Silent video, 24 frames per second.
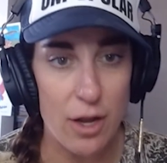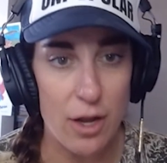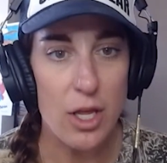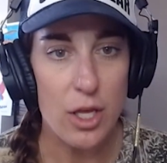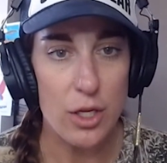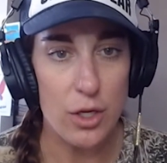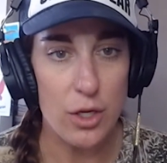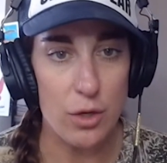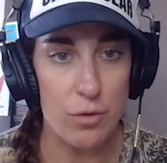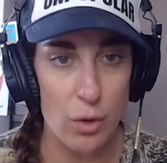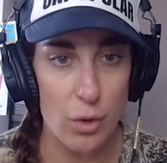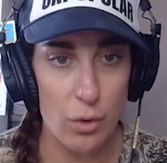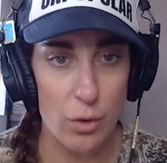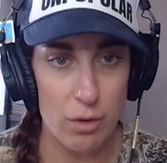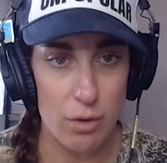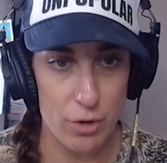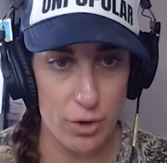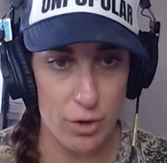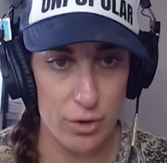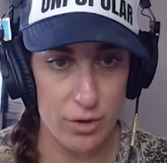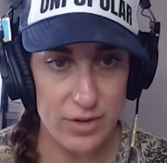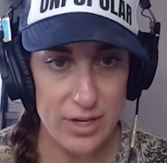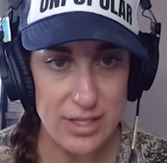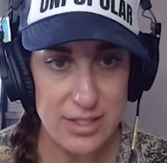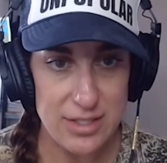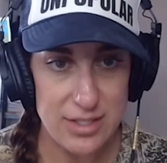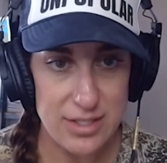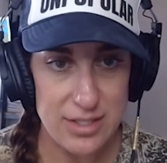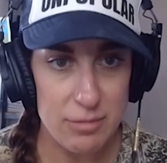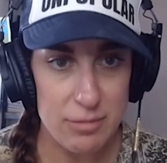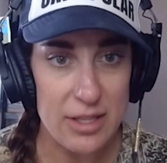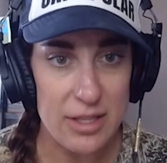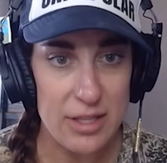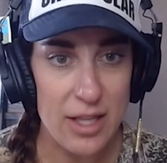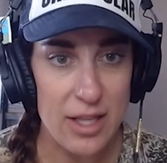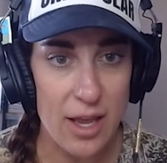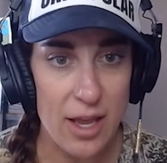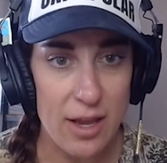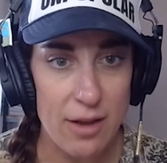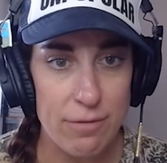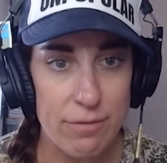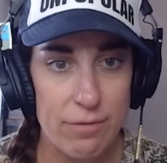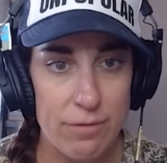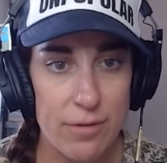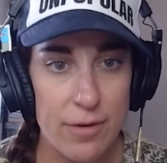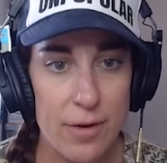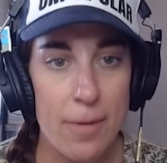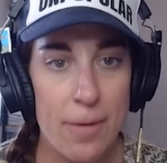you know what motivates them in life.
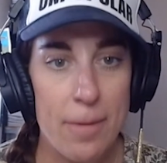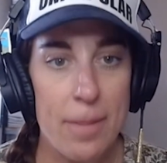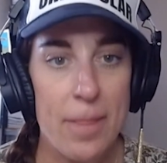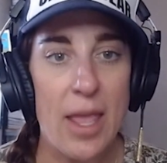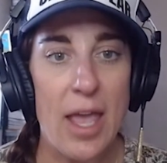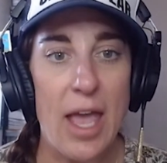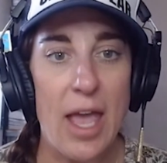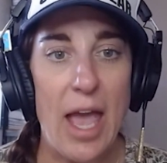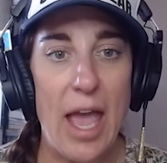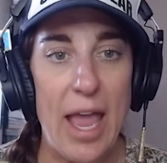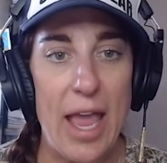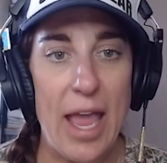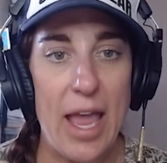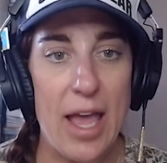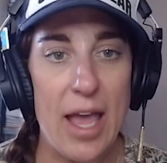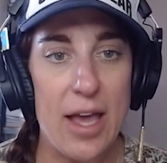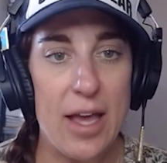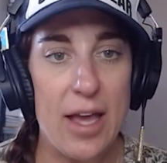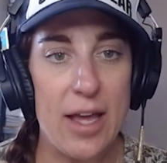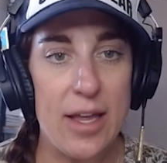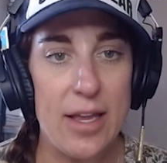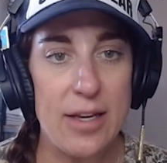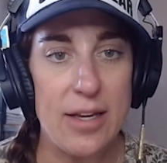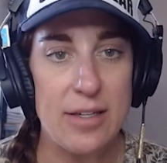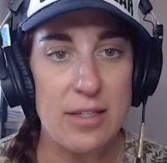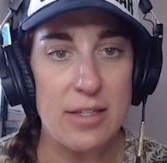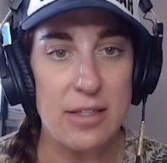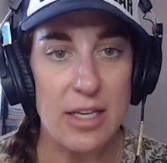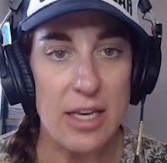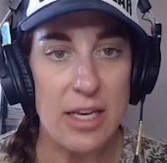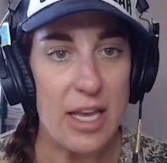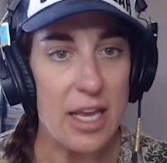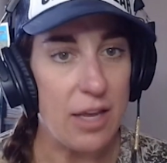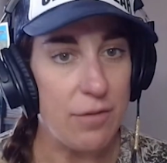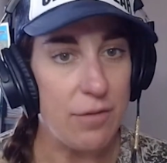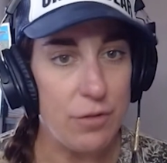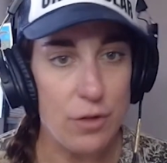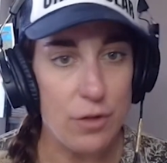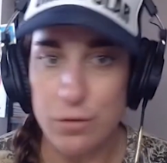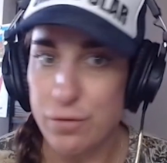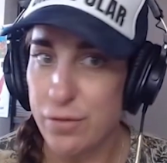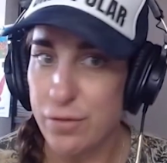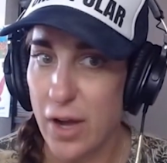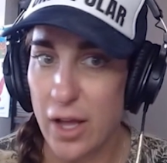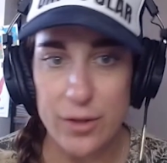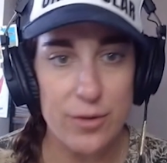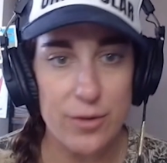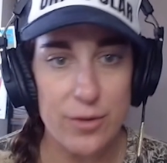And if you
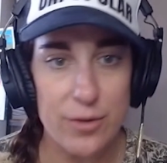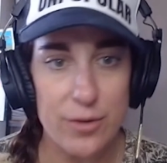follow